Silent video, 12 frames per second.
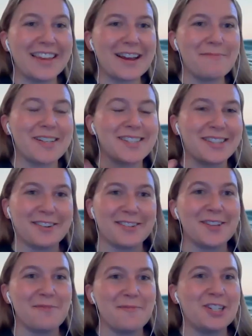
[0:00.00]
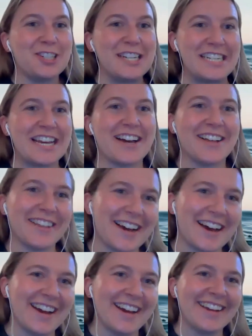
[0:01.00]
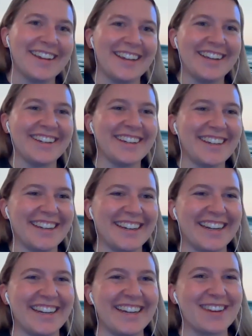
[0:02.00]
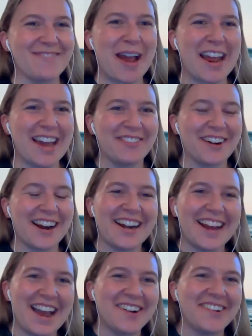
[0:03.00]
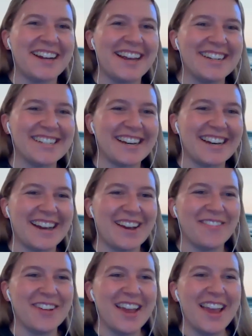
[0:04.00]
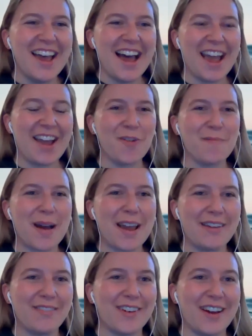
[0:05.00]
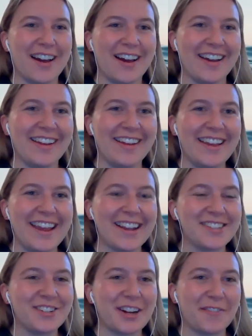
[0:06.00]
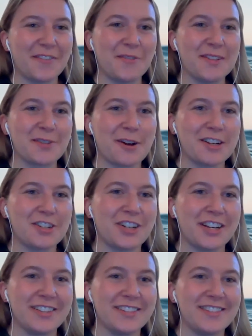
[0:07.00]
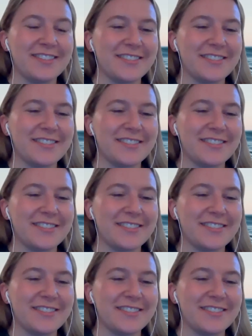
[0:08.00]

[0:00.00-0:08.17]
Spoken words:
I missed. There's so much detail in my head right now, and I hope I've answered everyone's questions.